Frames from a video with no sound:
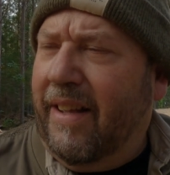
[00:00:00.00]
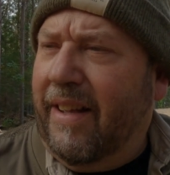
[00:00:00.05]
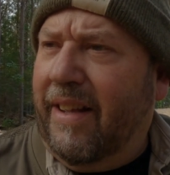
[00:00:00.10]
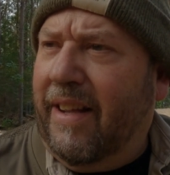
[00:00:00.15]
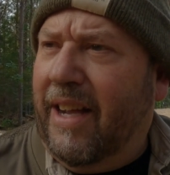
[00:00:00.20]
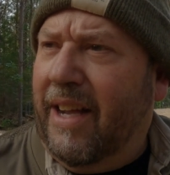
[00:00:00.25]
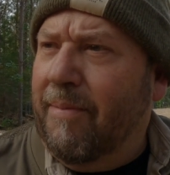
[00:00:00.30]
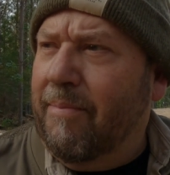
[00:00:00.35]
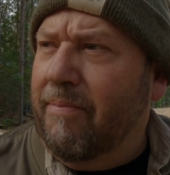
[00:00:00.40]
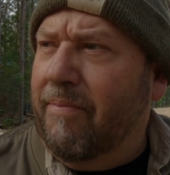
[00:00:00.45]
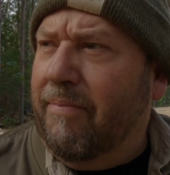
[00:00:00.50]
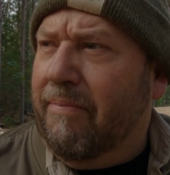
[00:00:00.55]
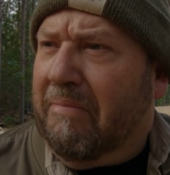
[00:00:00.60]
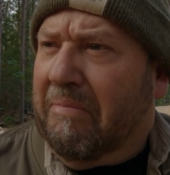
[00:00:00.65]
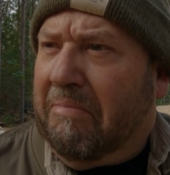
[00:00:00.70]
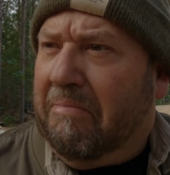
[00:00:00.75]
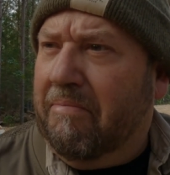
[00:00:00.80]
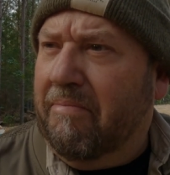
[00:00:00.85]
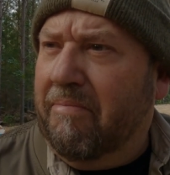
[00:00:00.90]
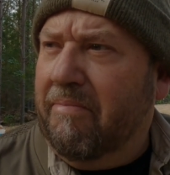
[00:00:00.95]

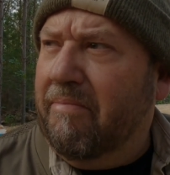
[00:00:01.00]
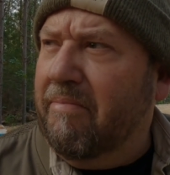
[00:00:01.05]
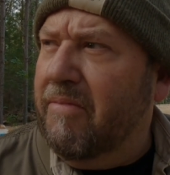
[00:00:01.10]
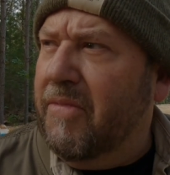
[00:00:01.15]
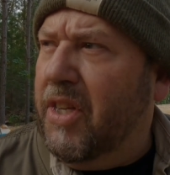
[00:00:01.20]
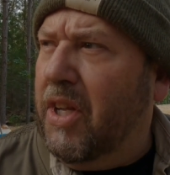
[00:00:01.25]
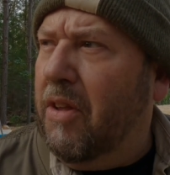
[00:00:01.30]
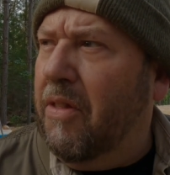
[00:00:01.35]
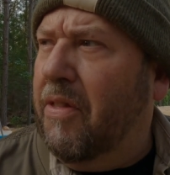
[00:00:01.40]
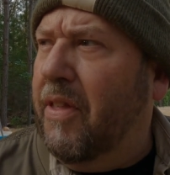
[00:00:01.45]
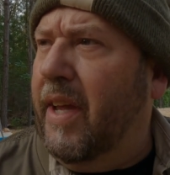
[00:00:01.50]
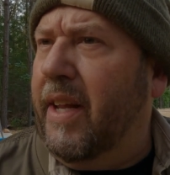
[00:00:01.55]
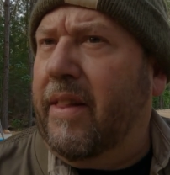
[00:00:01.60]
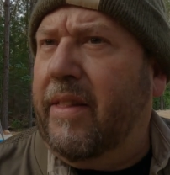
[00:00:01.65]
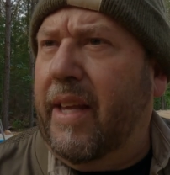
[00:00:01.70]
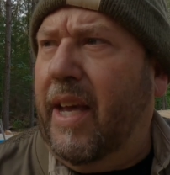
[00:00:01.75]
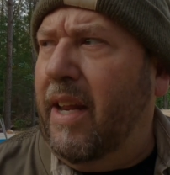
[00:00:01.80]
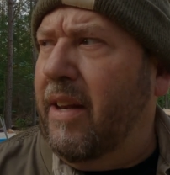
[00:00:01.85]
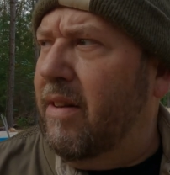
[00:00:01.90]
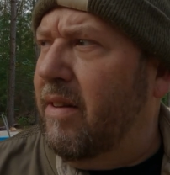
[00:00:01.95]
do you think
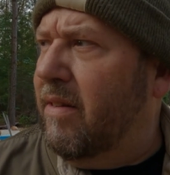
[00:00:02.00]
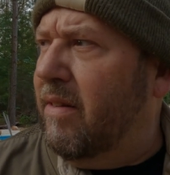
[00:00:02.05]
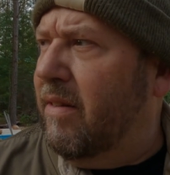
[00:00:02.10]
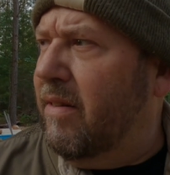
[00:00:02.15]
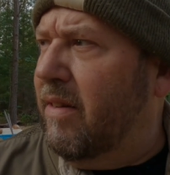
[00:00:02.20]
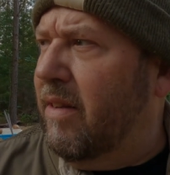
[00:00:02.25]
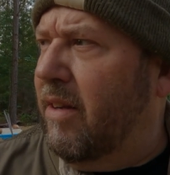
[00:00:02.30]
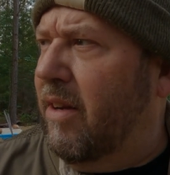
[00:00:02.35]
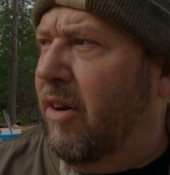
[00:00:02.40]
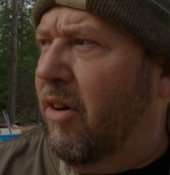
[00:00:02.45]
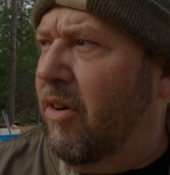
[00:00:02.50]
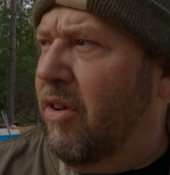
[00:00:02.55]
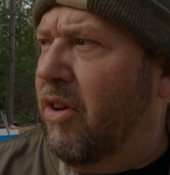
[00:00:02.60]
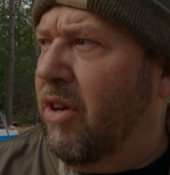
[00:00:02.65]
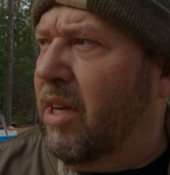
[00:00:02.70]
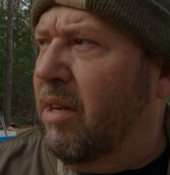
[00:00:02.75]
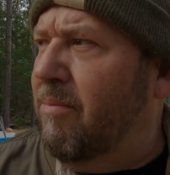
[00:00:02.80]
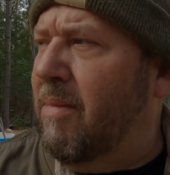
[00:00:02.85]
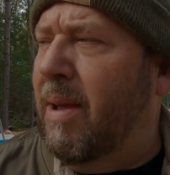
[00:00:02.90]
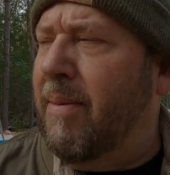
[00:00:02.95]
that, you
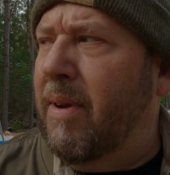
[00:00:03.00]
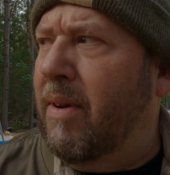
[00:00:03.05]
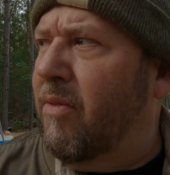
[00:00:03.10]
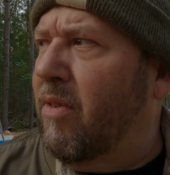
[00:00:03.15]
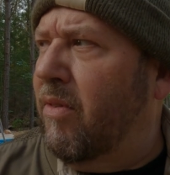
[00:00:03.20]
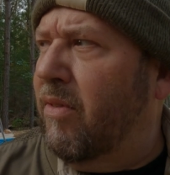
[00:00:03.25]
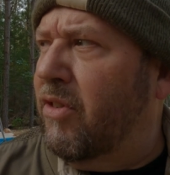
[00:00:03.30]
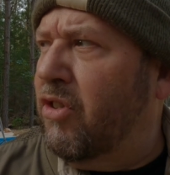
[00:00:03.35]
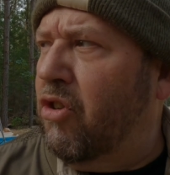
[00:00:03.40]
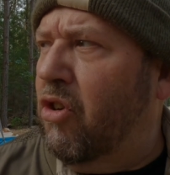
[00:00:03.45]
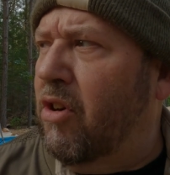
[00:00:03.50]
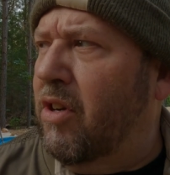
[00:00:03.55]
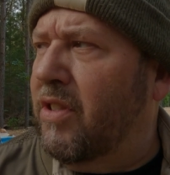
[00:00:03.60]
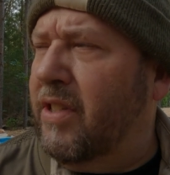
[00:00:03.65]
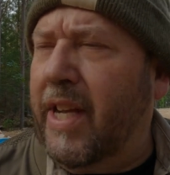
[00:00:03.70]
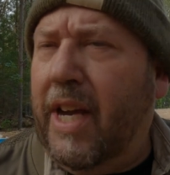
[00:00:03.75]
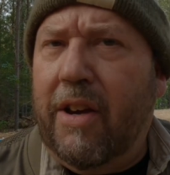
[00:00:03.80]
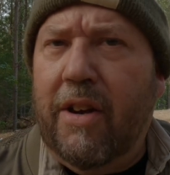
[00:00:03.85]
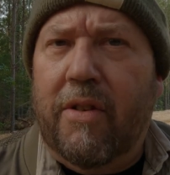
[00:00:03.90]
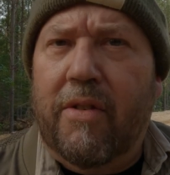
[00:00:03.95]
can maybe show
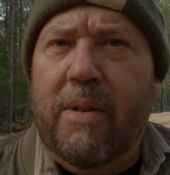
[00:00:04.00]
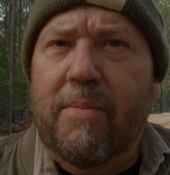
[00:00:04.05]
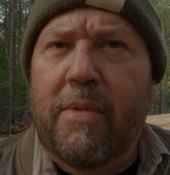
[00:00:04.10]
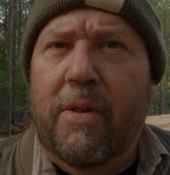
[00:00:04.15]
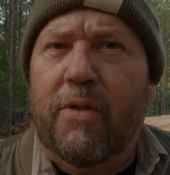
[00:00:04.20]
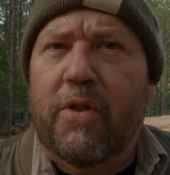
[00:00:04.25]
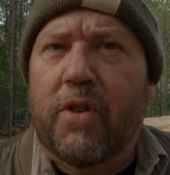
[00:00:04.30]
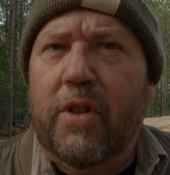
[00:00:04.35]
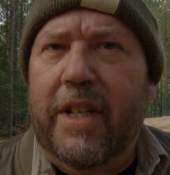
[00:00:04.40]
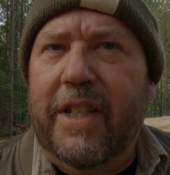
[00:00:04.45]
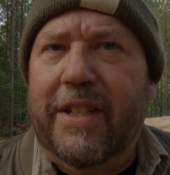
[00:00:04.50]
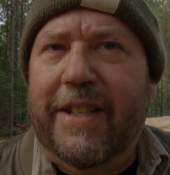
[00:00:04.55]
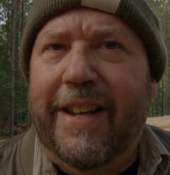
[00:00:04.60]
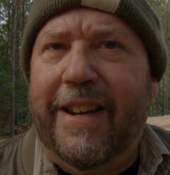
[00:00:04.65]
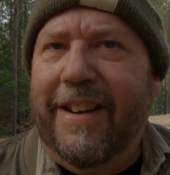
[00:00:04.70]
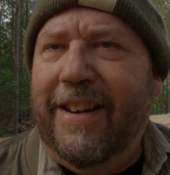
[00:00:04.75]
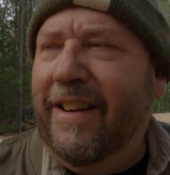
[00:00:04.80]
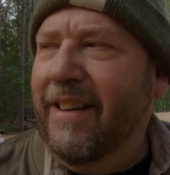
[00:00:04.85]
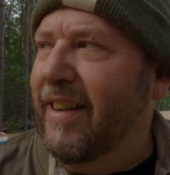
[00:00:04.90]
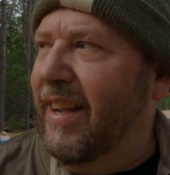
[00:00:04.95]
us how to remove trees
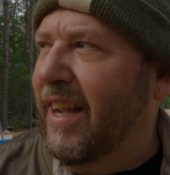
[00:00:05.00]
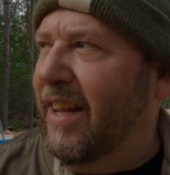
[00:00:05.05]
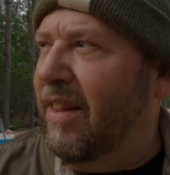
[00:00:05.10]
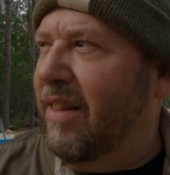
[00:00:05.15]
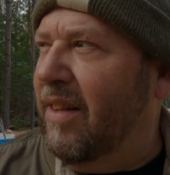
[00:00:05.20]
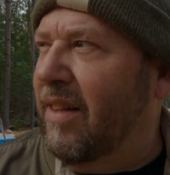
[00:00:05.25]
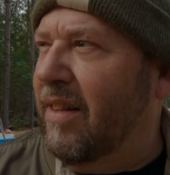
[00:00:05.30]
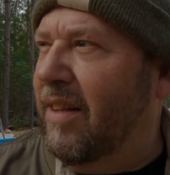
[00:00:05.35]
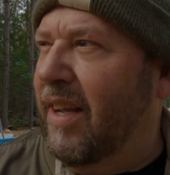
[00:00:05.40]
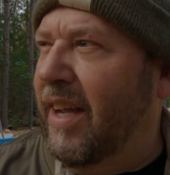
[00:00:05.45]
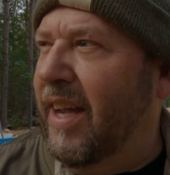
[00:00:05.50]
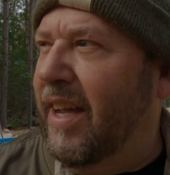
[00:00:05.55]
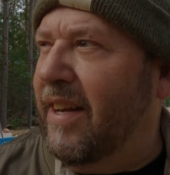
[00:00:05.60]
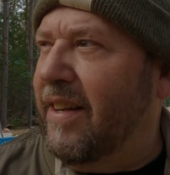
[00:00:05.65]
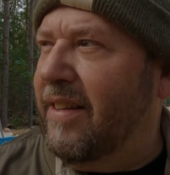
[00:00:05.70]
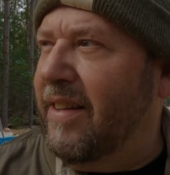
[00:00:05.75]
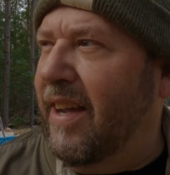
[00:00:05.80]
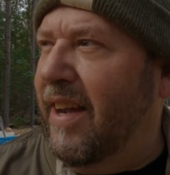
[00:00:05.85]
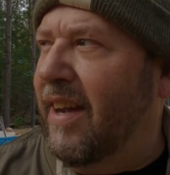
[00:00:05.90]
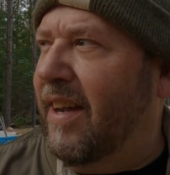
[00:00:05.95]
here at
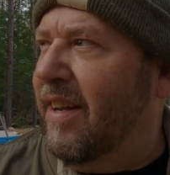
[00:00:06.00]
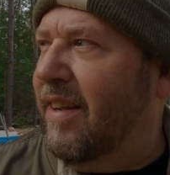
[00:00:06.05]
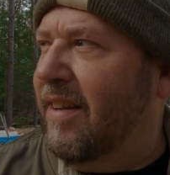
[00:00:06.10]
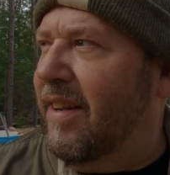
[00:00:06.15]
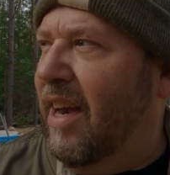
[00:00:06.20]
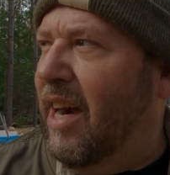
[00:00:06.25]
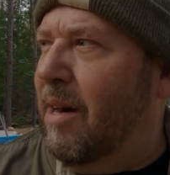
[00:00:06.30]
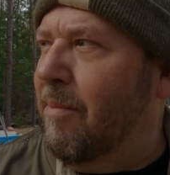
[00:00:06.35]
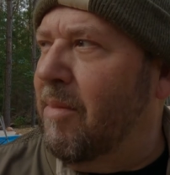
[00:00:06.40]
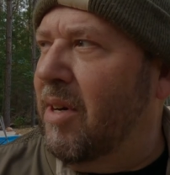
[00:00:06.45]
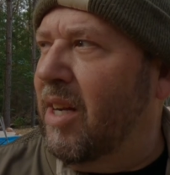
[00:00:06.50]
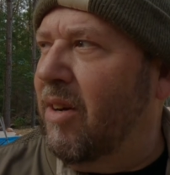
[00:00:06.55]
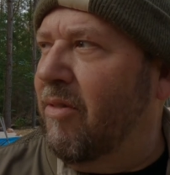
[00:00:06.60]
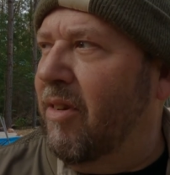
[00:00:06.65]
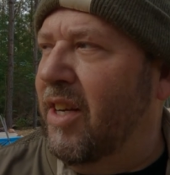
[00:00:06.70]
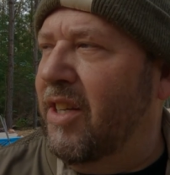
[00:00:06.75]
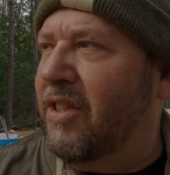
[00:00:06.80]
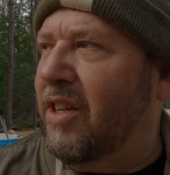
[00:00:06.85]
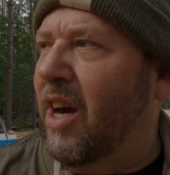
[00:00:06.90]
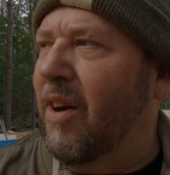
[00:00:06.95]
Harmony
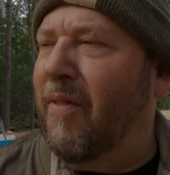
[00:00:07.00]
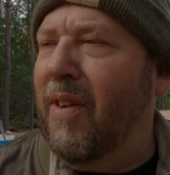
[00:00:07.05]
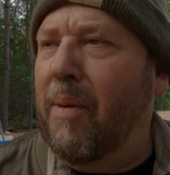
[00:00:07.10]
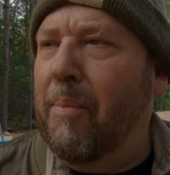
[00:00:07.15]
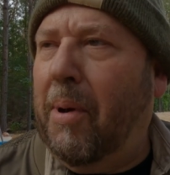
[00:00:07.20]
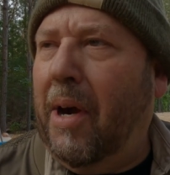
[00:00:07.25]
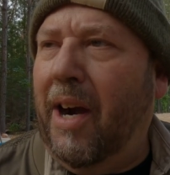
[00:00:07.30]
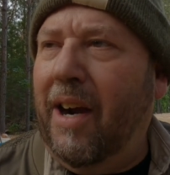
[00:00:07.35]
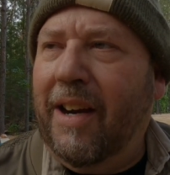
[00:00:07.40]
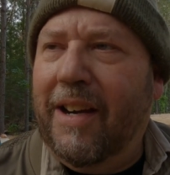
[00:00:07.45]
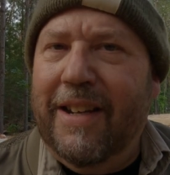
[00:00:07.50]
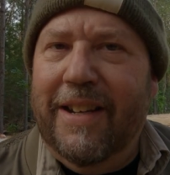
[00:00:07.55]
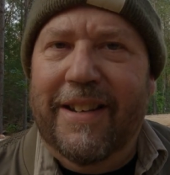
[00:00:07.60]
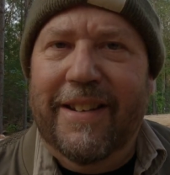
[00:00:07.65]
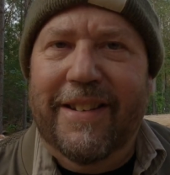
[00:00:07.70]
Ridge RV Park?